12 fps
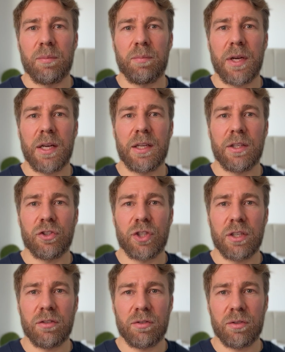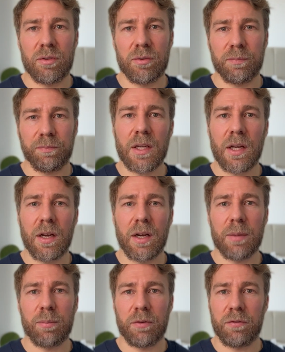But in general,
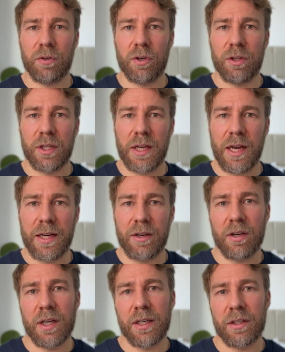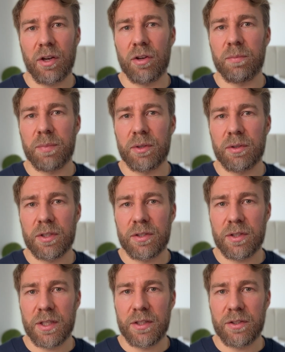I prefer the AI code
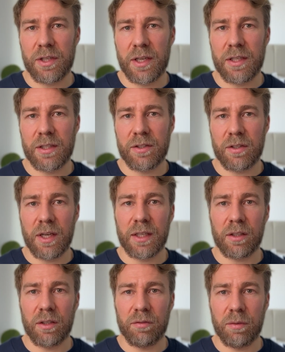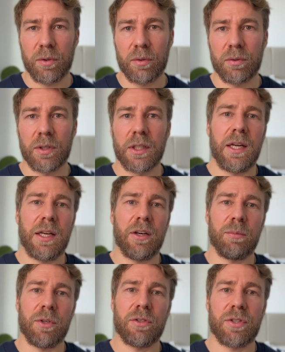builders these days, like Livable, and
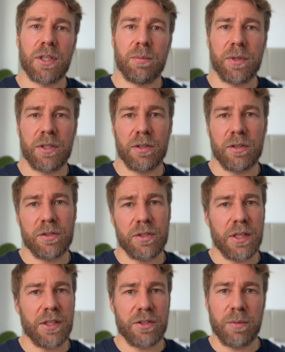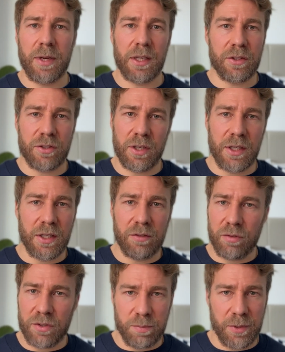I'm using it because it hits the balance I need
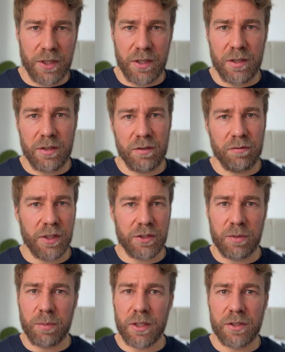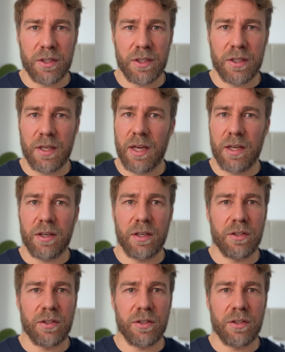for speed, flexibility, and